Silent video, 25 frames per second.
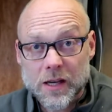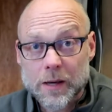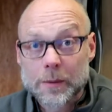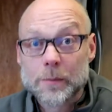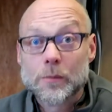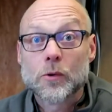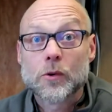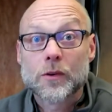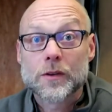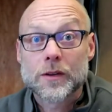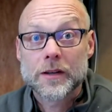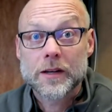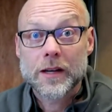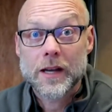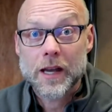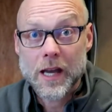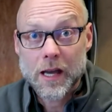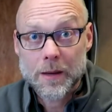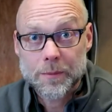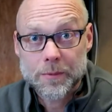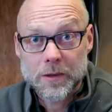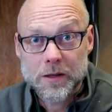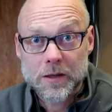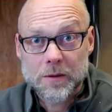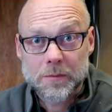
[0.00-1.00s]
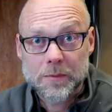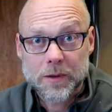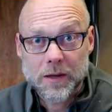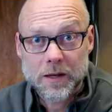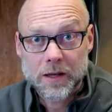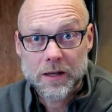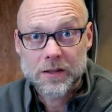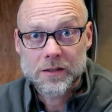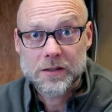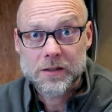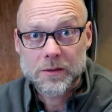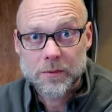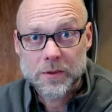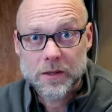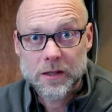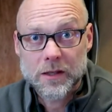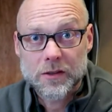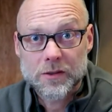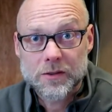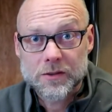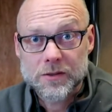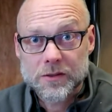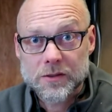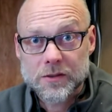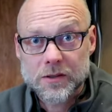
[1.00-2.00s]
I'm more than happy to pay someone
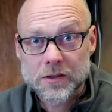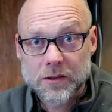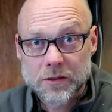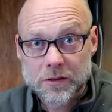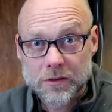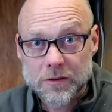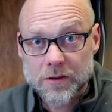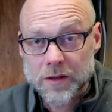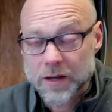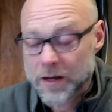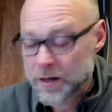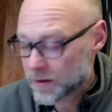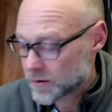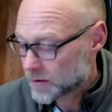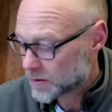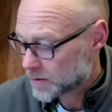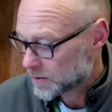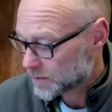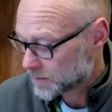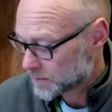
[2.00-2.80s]
else to do that.